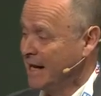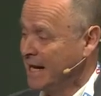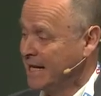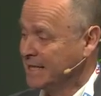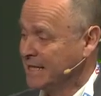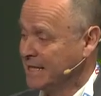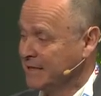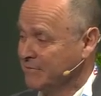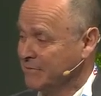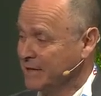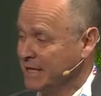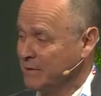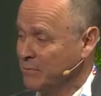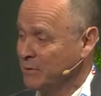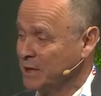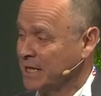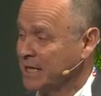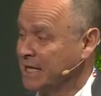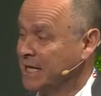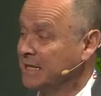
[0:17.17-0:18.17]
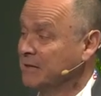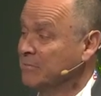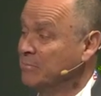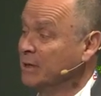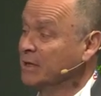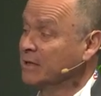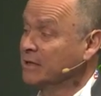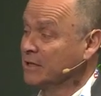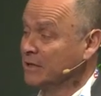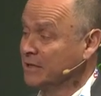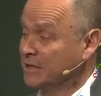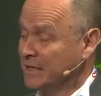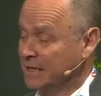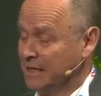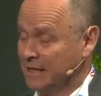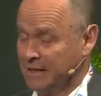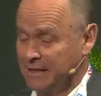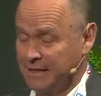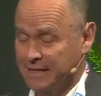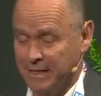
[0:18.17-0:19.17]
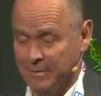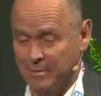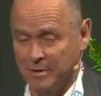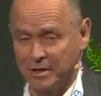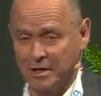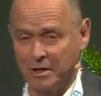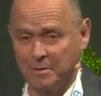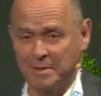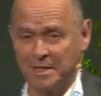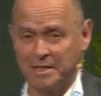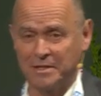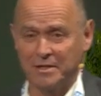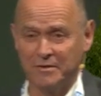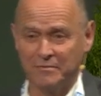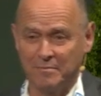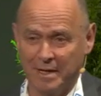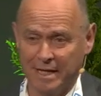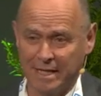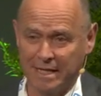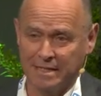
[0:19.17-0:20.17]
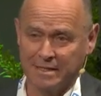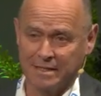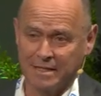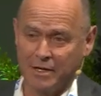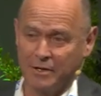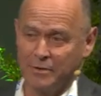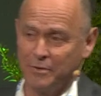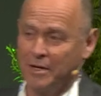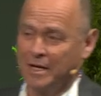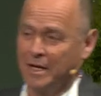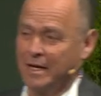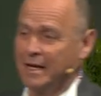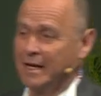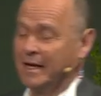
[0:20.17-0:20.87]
And I really want to kind of build on some of the comments you've made. So